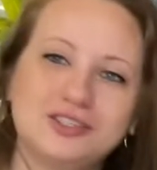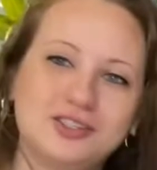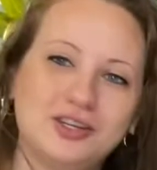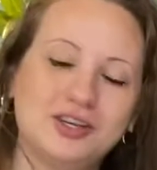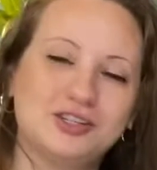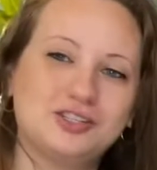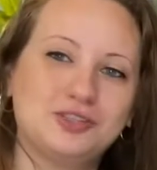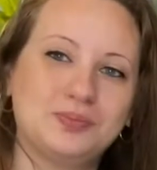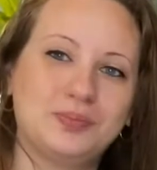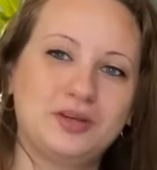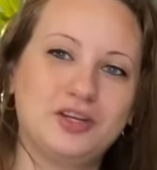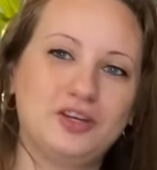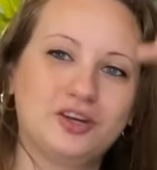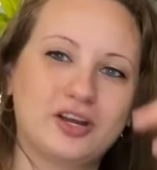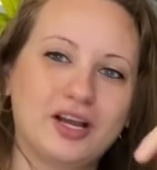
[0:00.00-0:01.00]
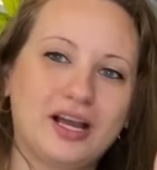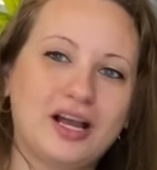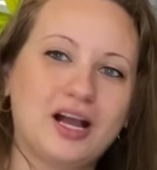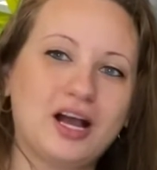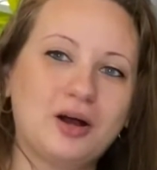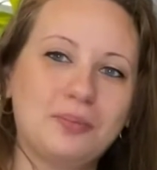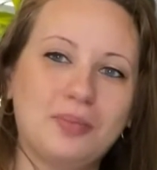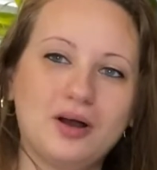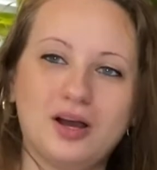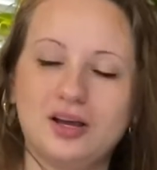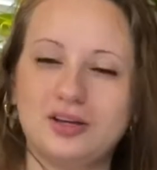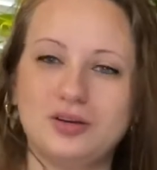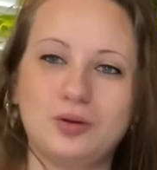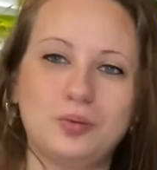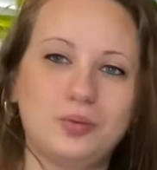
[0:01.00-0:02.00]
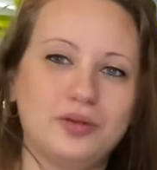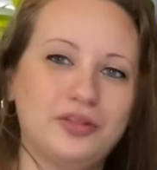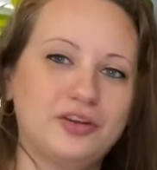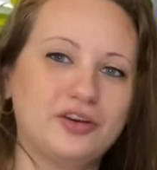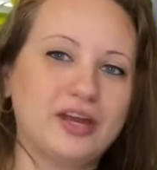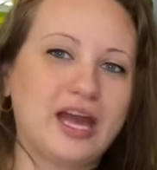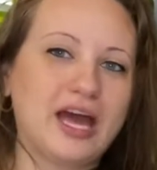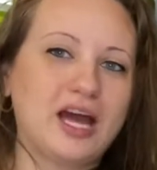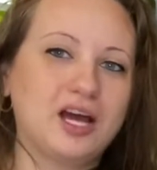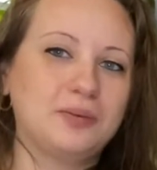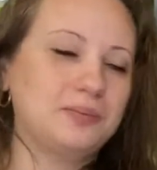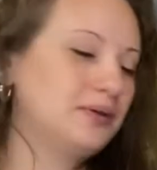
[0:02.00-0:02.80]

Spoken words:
you could just put your cup on with your cap